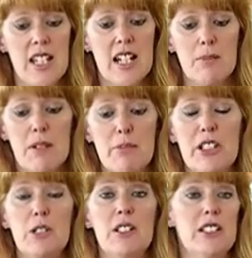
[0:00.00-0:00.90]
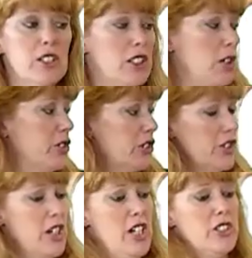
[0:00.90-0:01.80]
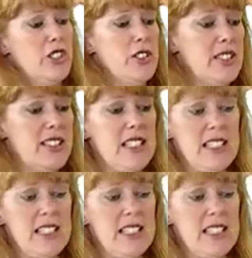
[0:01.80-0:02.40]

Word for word: And I'm going to bring you in a little closer so you can see